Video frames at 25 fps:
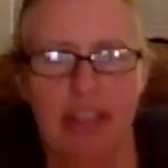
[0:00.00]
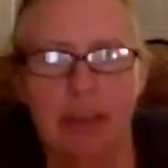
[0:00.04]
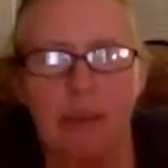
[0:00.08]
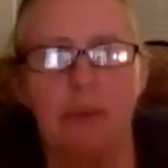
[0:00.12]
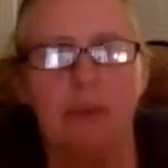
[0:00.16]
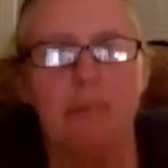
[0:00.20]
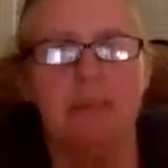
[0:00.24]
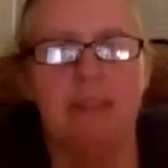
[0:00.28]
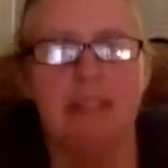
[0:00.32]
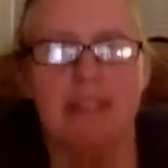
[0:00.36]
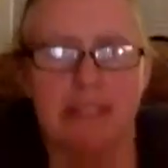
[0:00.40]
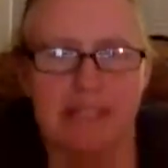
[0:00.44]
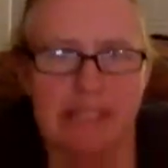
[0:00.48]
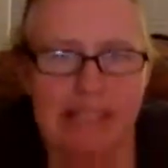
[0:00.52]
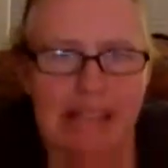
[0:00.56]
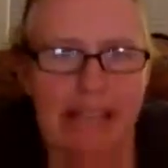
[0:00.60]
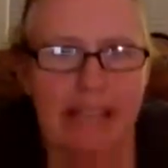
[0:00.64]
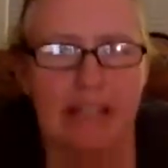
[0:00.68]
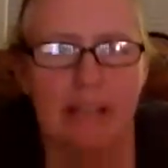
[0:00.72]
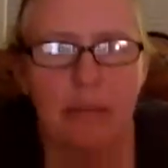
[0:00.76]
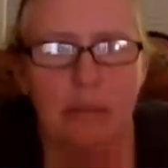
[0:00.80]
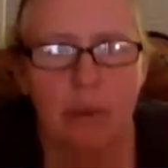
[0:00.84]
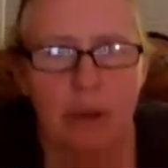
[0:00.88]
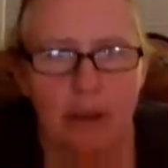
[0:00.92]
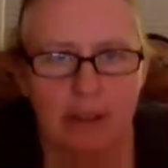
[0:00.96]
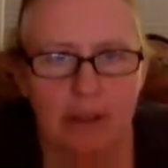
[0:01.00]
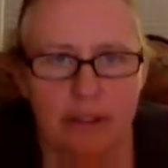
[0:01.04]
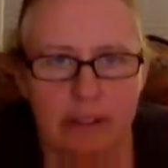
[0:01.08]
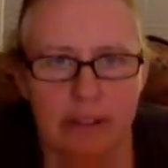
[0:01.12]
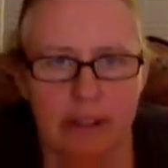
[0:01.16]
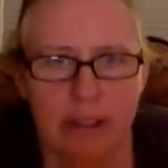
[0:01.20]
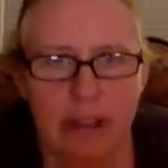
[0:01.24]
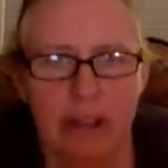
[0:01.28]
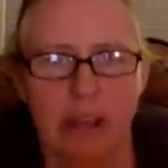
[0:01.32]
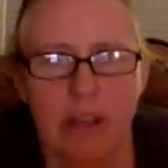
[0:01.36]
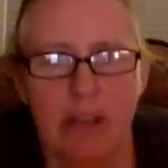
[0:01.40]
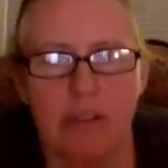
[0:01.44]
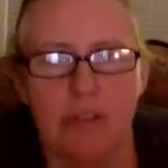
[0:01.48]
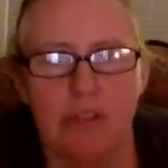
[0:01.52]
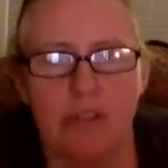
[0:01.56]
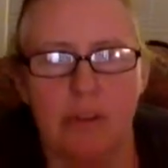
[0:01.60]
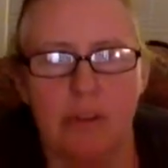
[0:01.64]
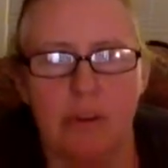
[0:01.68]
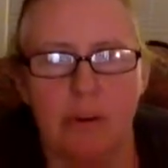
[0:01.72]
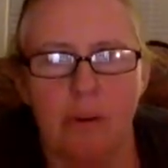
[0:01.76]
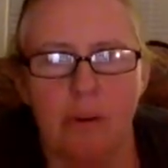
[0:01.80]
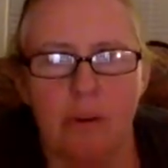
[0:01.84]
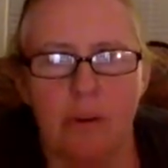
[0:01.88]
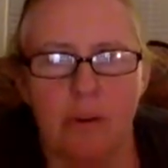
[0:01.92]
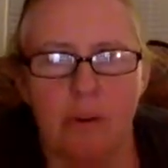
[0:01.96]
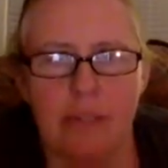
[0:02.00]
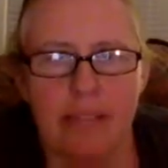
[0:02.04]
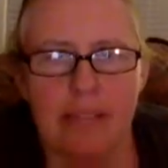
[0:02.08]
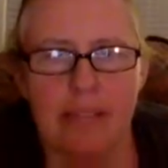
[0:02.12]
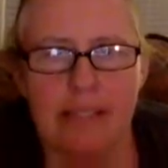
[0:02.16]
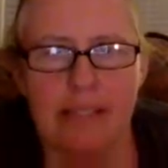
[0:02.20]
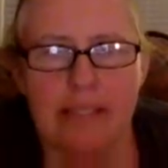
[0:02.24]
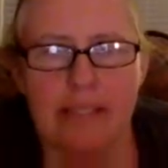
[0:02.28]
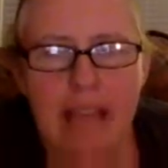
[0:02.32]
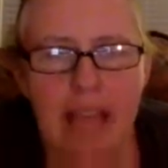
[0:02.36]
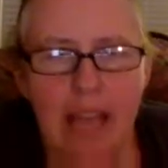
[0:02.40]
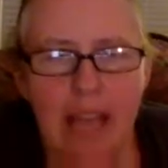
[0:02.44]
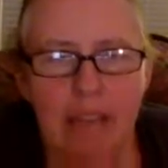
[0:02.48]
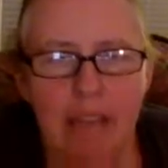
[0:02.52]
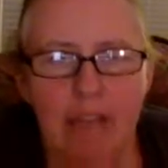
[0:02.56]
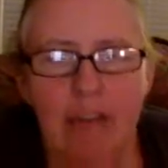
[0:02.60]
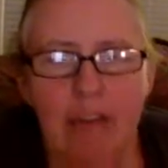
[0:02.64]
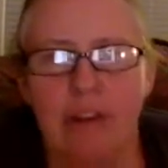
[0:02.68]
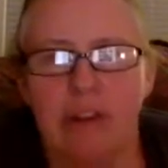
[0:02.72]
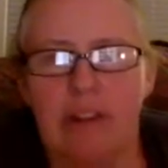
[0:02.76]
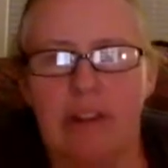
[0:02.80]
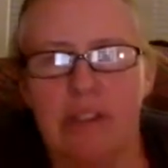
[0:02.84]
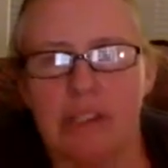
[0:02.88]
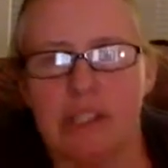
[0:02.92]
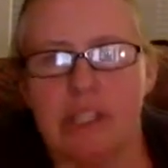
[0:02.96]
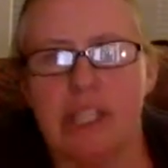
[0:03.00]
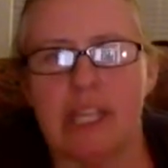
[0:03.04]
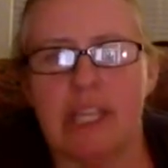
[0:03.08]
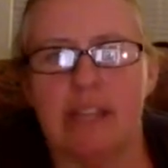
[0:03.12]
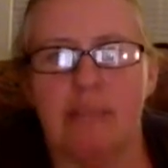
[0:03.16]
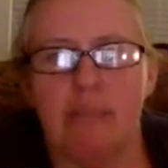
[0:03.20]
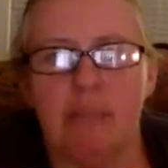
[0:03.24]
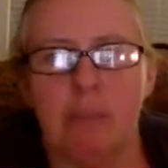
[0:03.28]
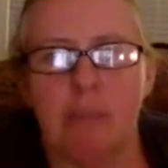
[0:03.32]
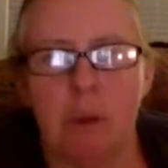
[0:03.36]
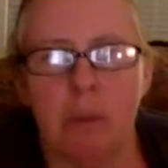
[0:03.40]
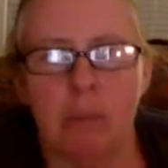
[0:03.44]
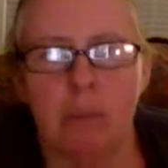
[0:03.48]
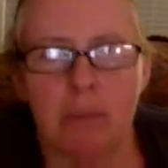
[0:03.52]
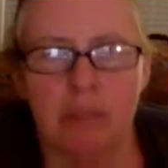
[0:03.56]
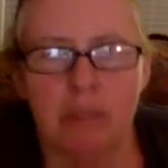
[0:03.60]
would be the second one. So let's say if you're interested in mobile